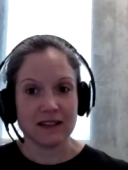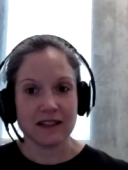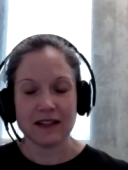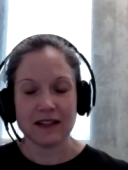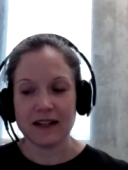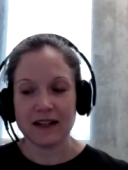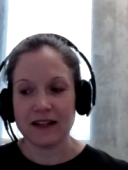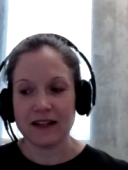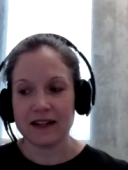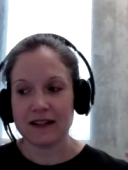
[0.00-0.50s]

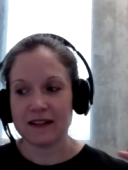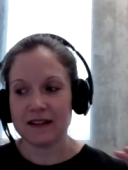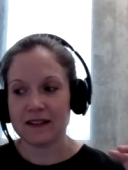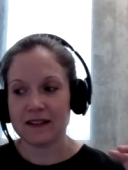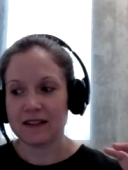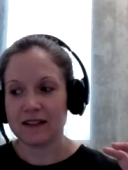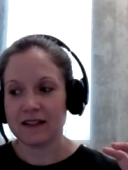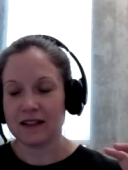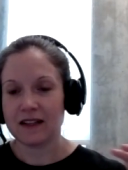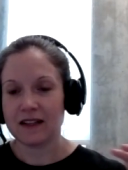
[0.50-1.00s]
Uh,
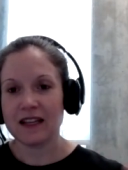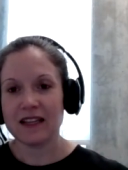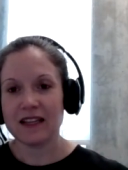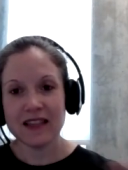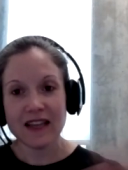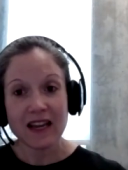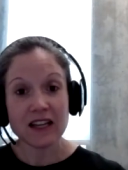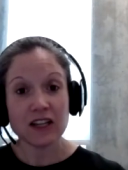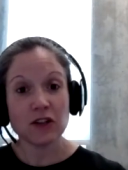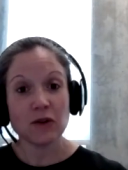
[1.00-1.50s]
and
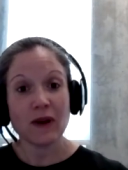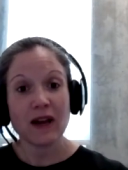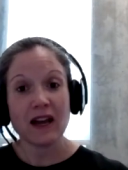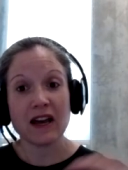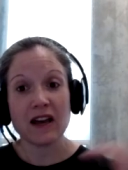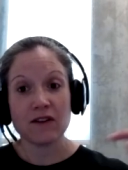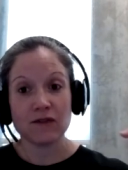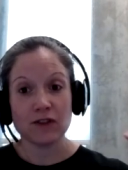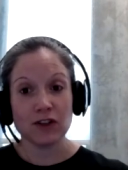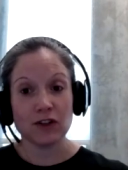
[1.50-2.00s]
then you
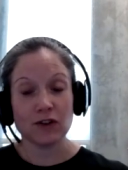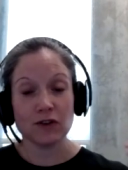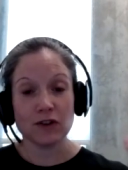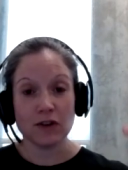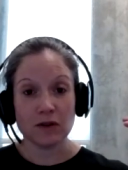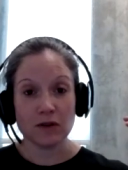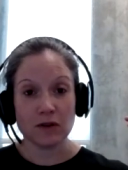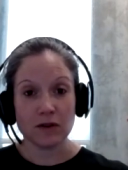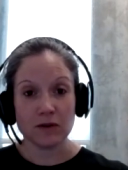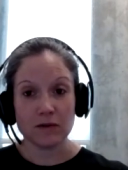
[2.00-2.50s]
have, you know,
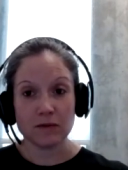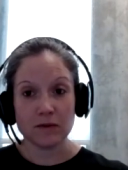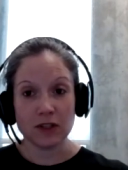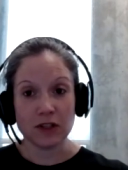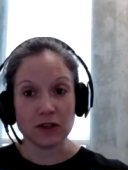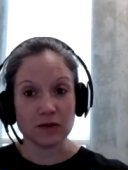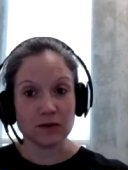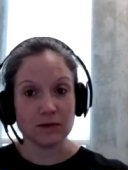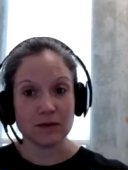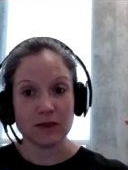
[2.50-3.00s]
the,
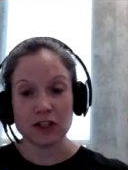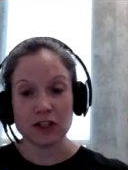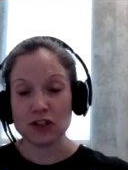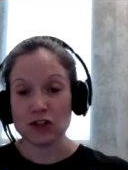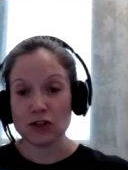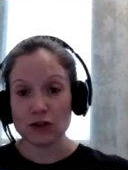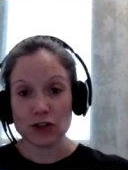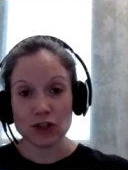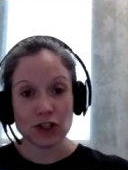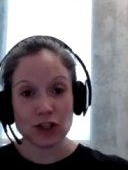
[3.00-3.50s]
you know,
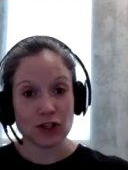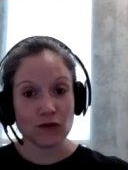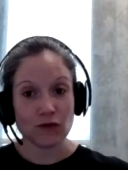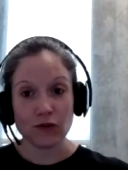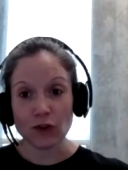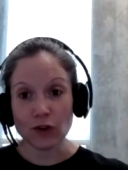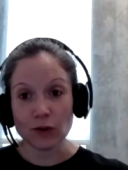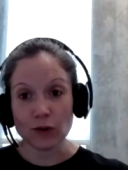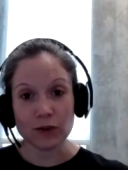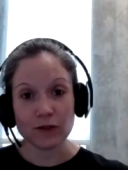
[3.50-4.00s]
associate
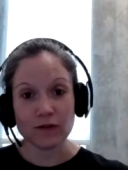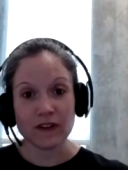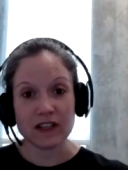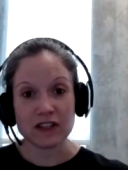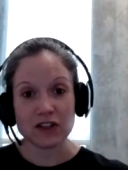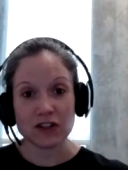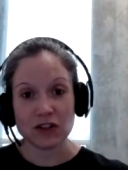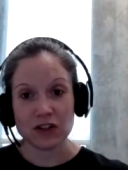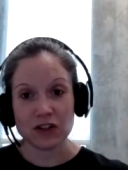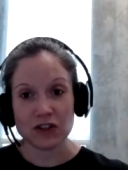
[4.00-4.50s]
full
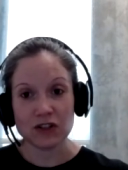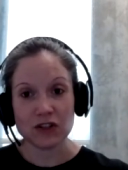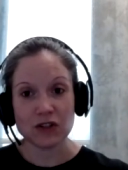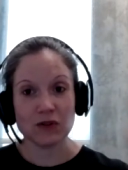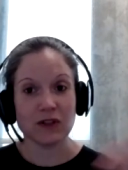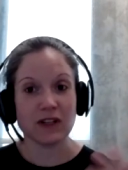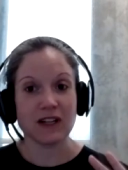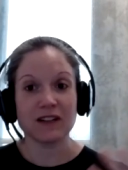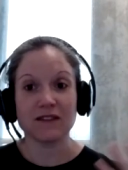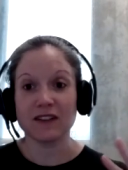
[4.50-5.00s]
professors who
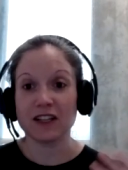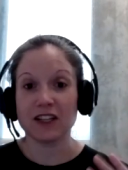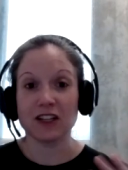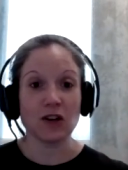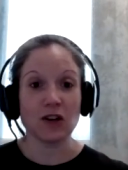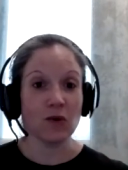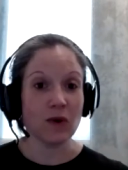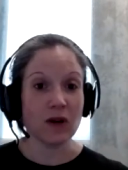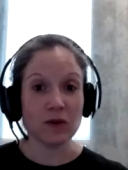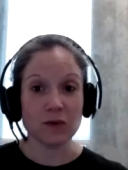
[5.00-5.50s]
are kind of like, you
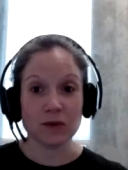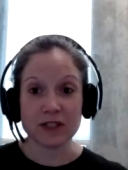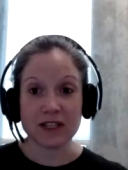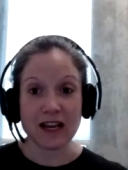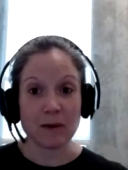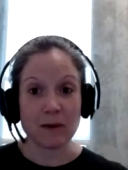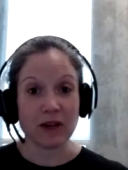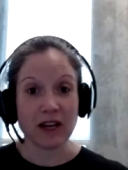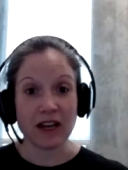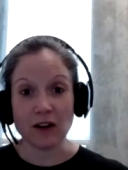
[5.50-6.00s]
know what, we're
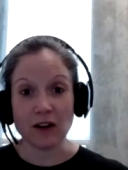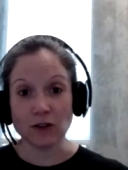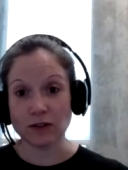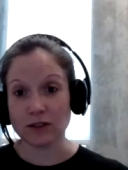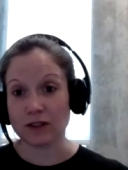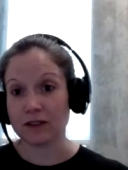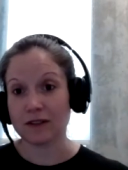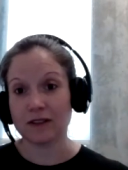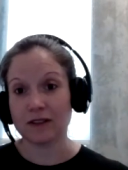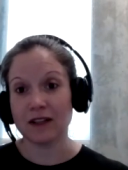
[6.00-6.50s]
tapping
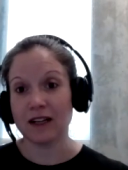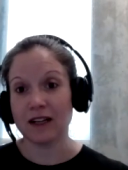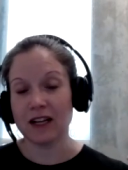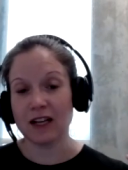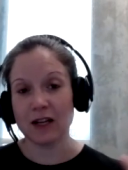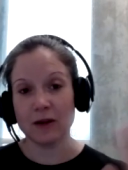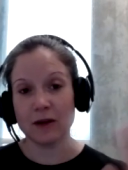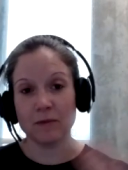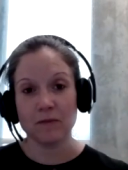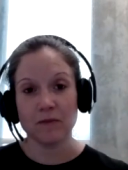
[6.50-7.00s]
out.
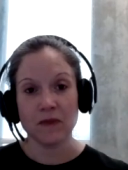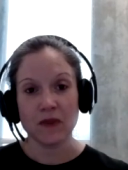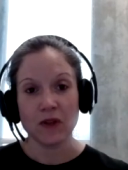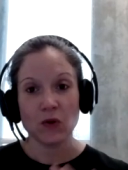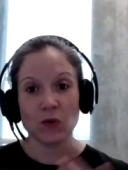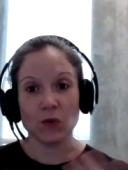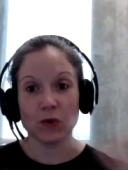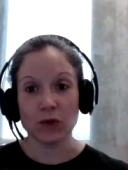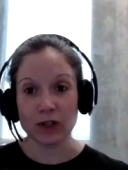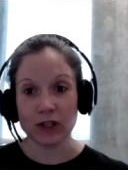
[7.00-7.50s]
Um,
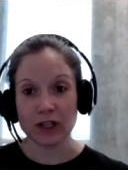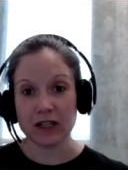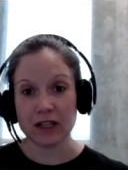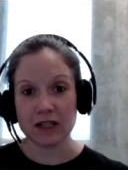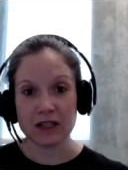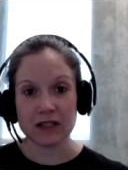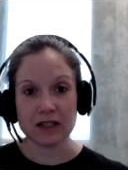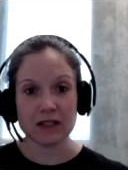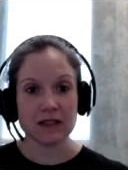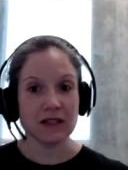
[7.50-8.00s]
we're going
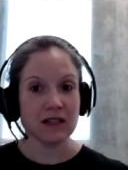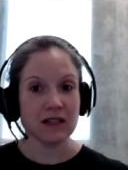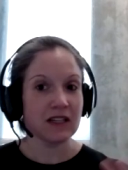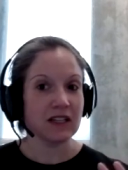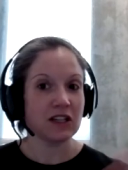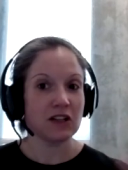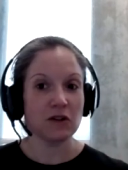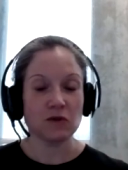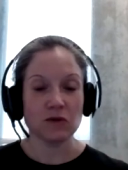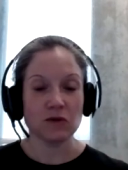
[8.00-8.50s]
to,
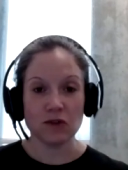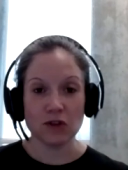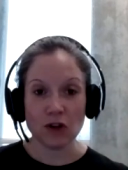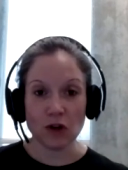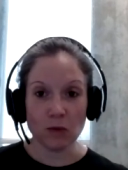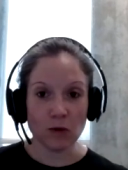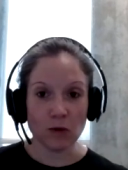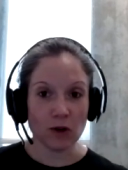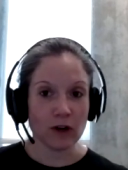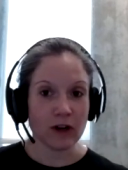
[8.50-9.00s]
you know,
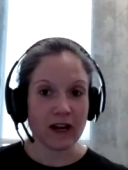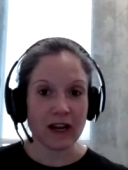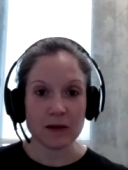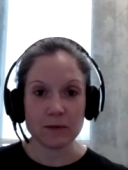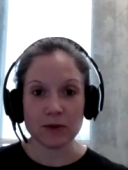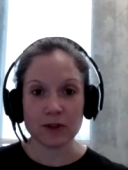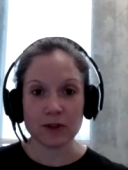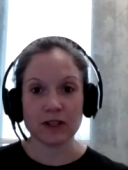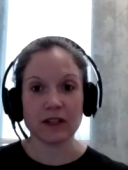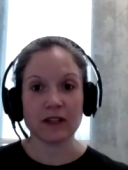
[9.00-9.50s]
go more
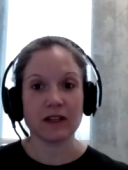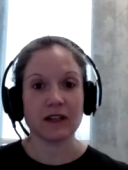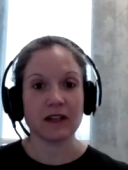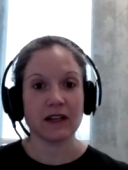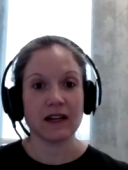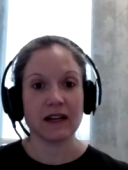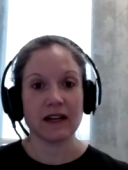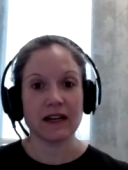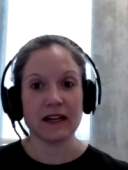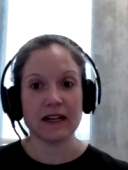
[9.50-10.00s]
hybrid.
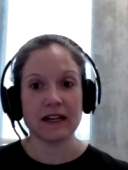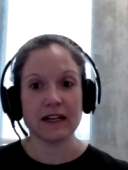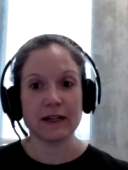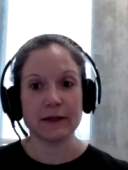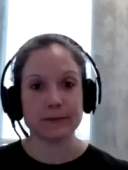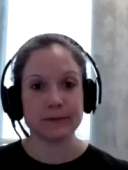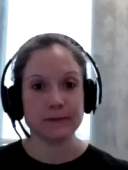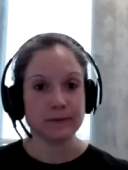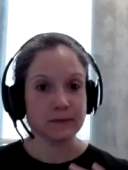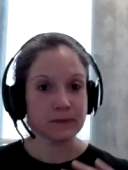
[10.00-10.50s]

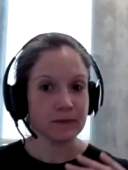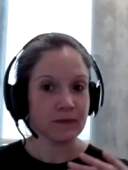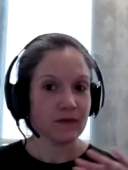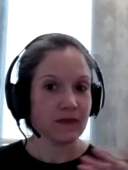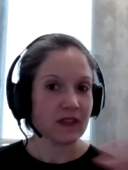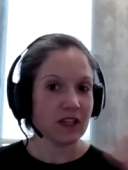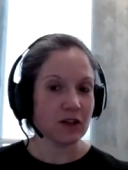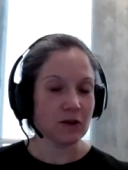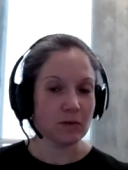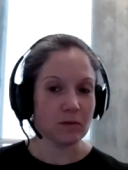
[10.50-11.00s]
Um,
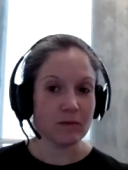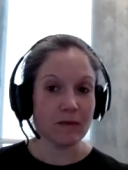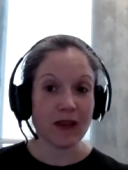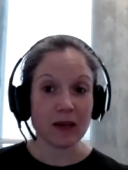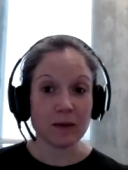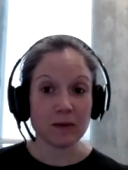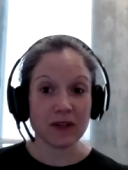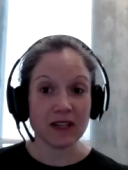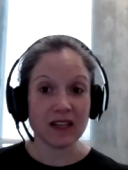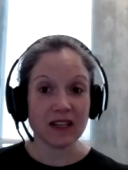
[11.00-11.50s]
you know,
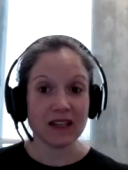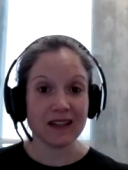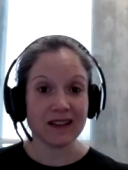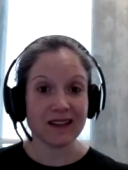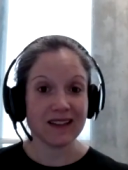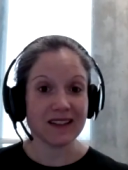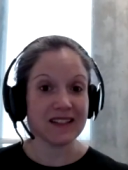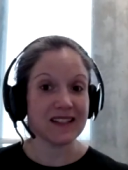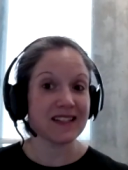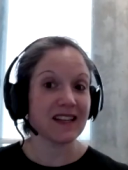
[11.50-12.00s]
maybe
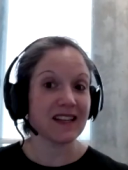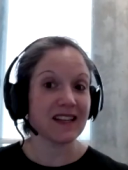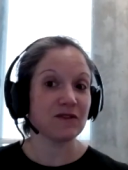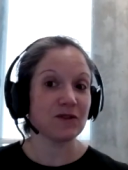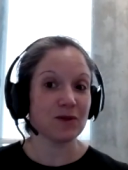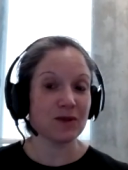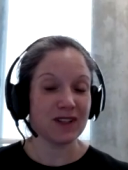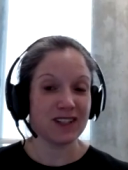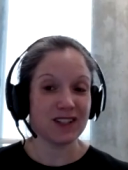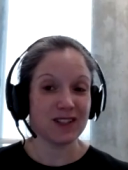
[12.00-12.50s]
instead of
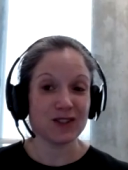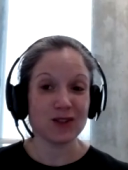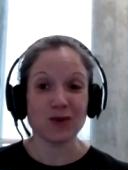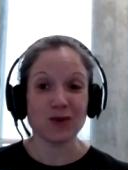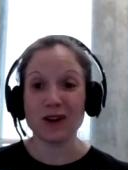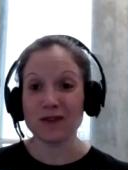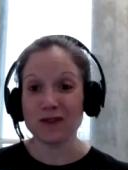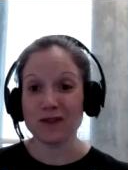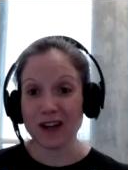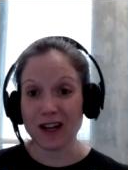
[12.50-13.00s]
going to
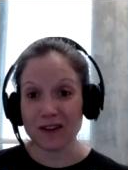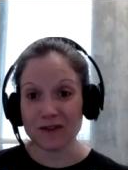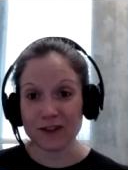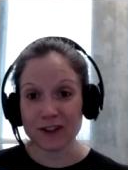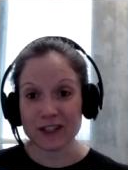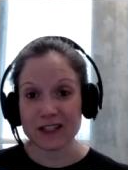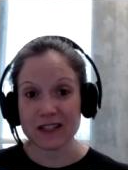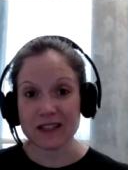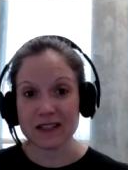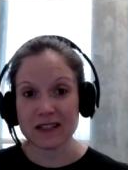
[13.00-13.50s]
12
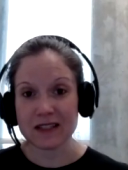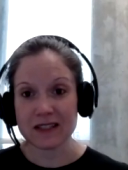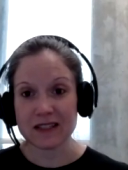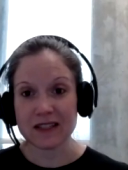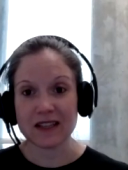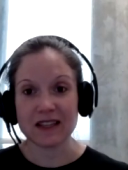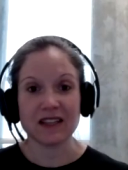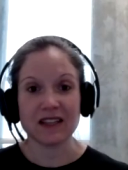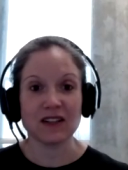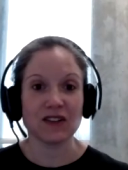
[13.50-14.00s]
conferences
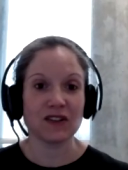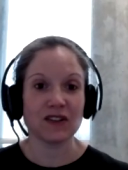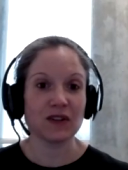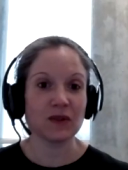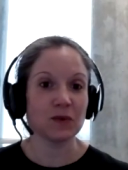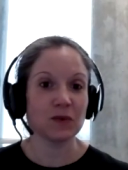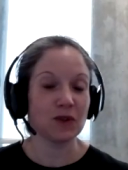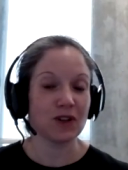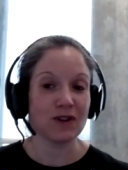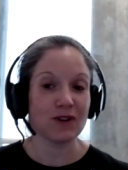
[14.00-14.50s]
a year,
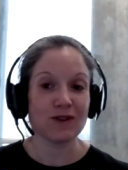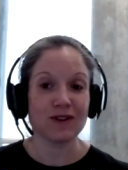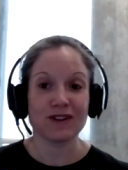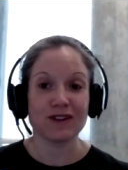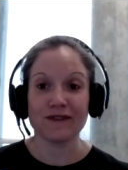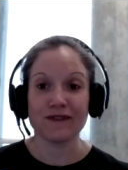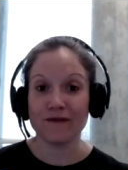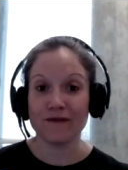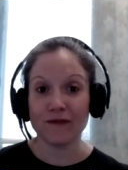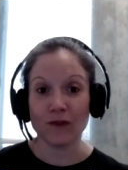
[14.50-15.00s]
we'll go
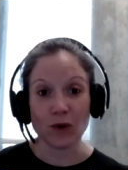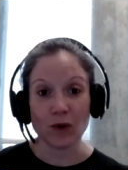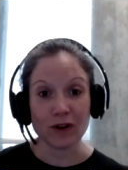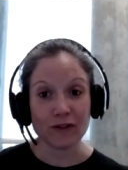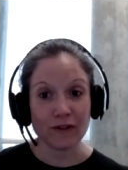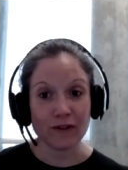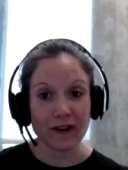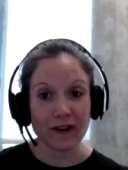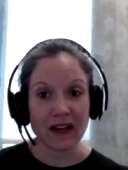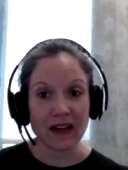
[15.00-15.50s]
to four or
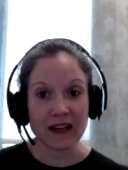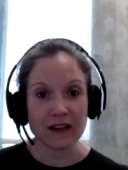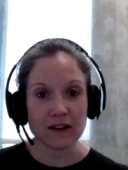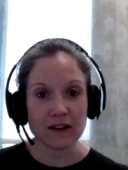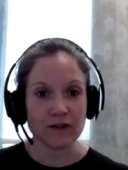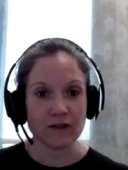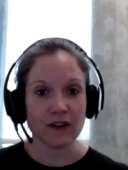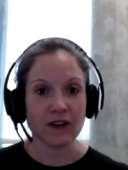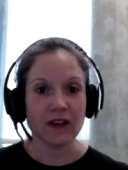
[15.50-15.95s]
five.